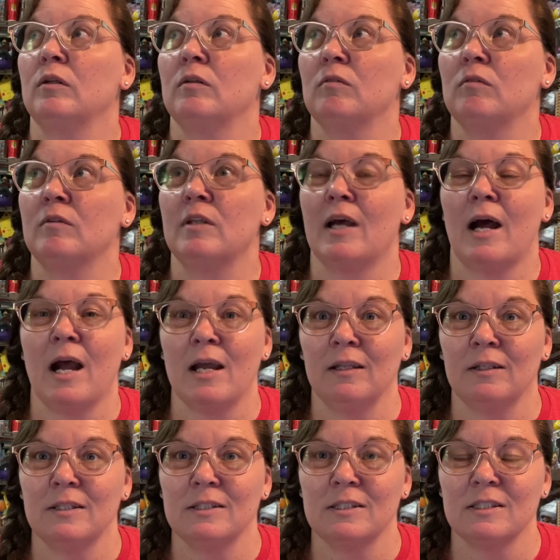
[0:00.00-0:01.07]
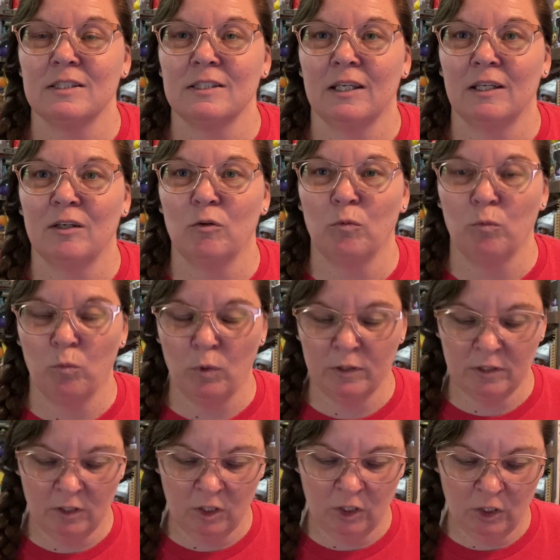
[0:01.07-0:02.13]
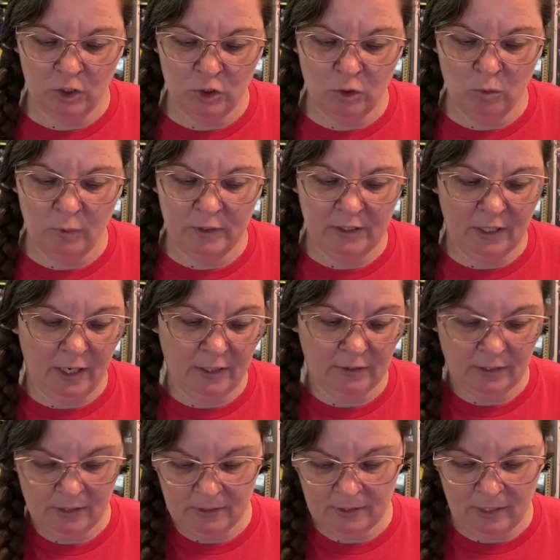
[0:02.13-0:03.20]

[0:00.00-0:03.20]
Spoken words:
the islands, like what they're going to do with the islands.